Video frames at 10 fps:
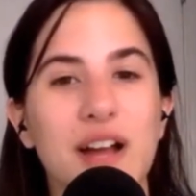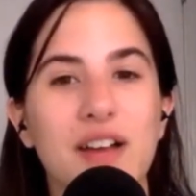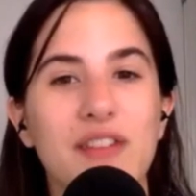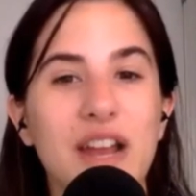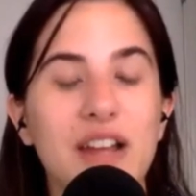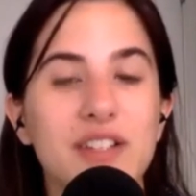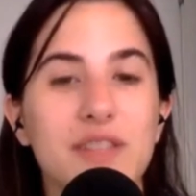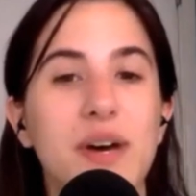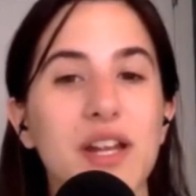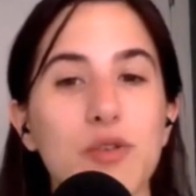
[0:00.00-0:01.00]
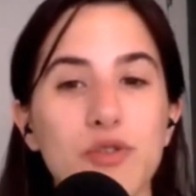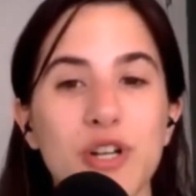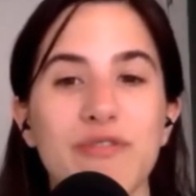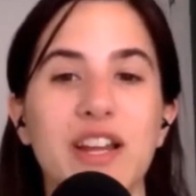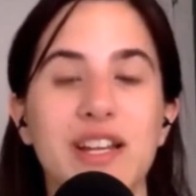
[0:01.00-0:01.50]
fell under the money
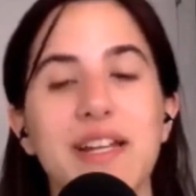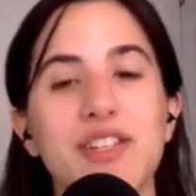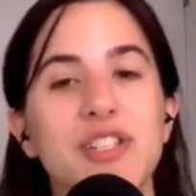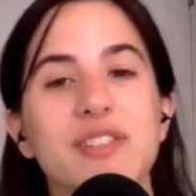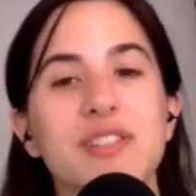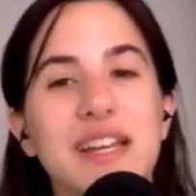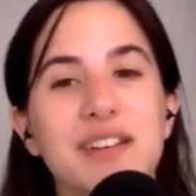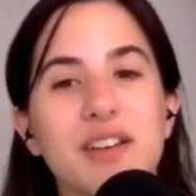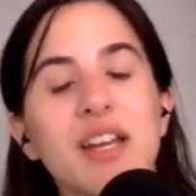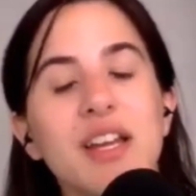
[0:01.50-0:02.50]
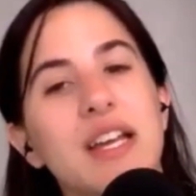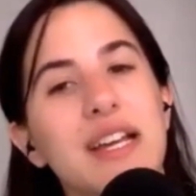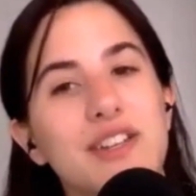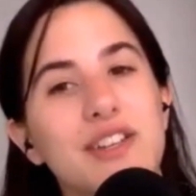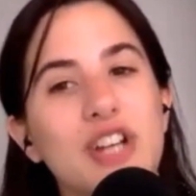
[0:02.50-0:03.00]
laundering regulations in
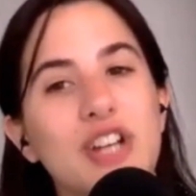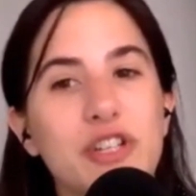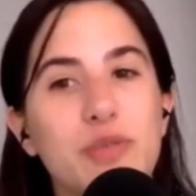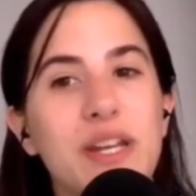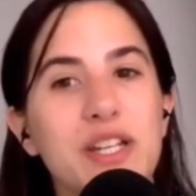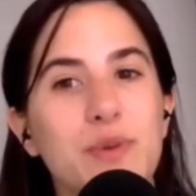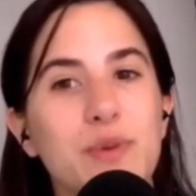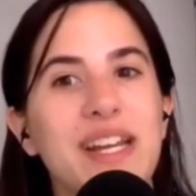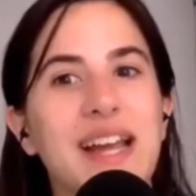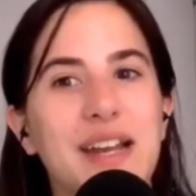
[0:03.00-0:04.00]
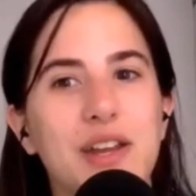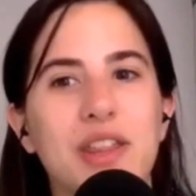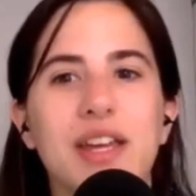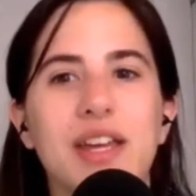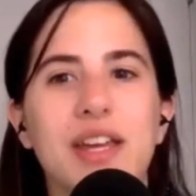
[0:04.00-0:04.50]
January 2020. And I
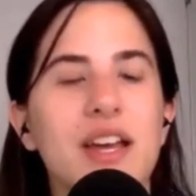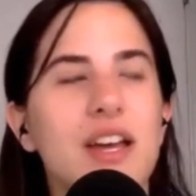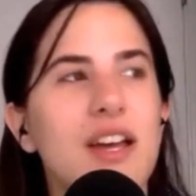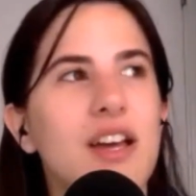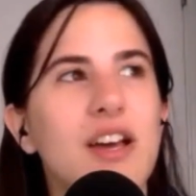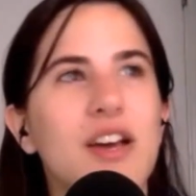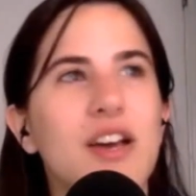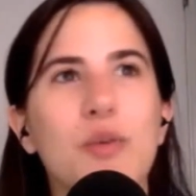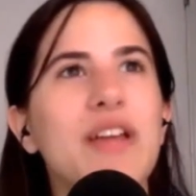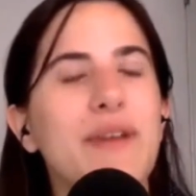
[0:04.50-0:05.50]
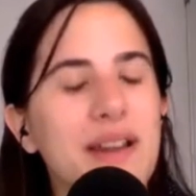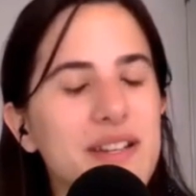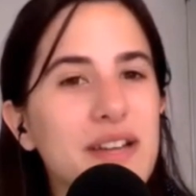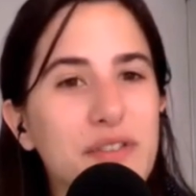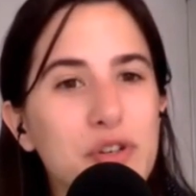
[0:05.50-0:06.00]
think they've had a
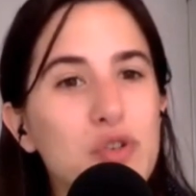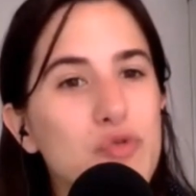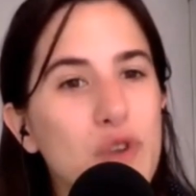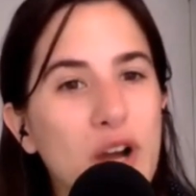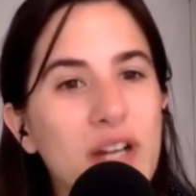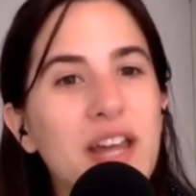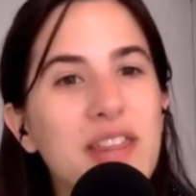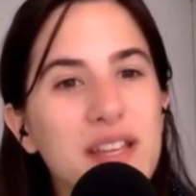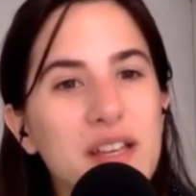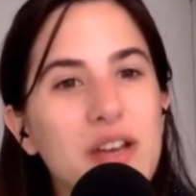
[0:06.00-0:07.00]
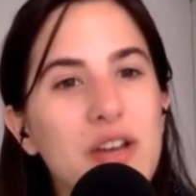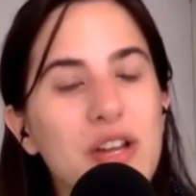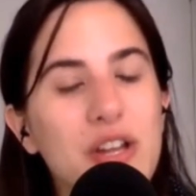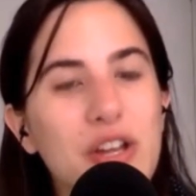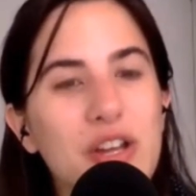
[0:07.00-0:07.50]
difficult ride. I think,
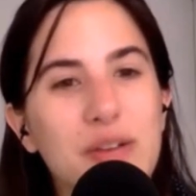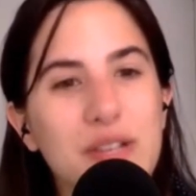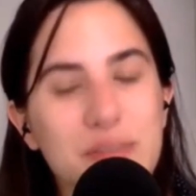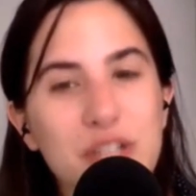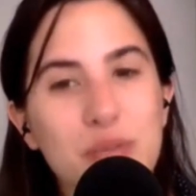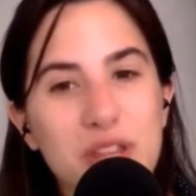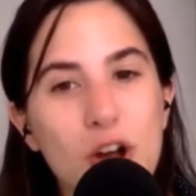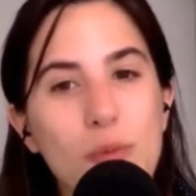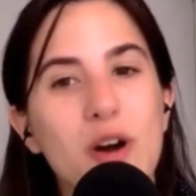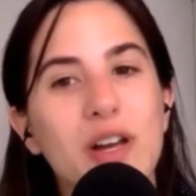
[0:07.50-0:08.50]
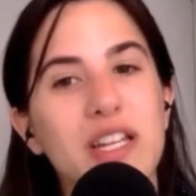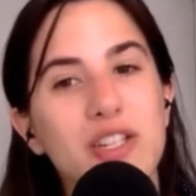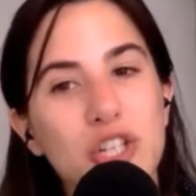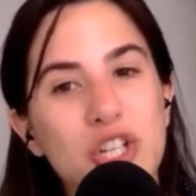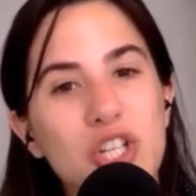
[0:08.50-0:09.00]
especially with the art market, it
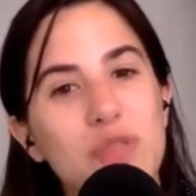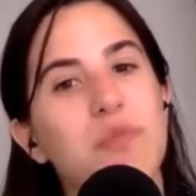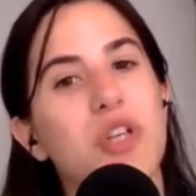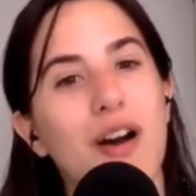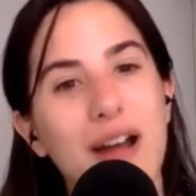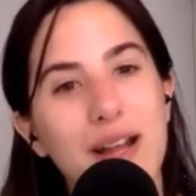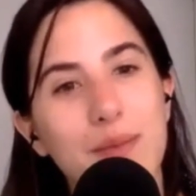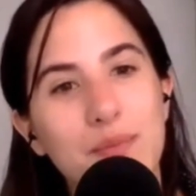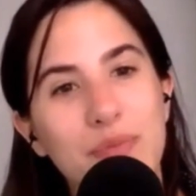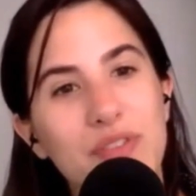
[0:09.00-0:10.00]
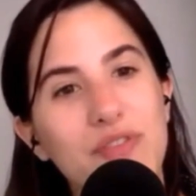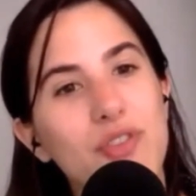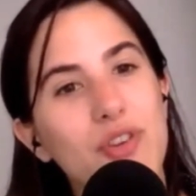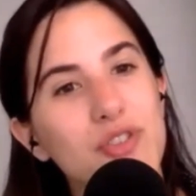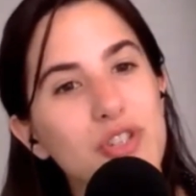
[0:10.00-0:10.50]
took some time for
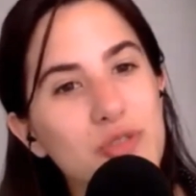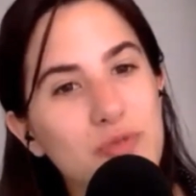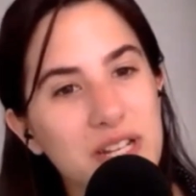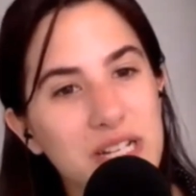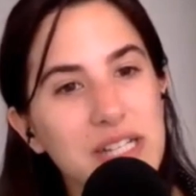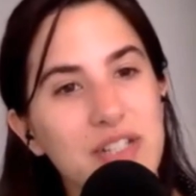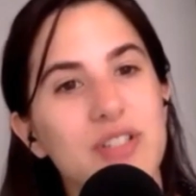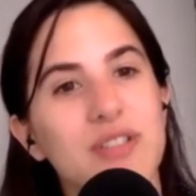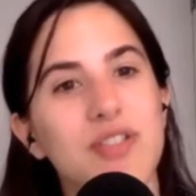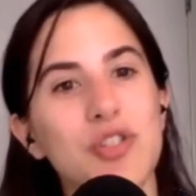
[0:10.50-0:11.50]
those new regulations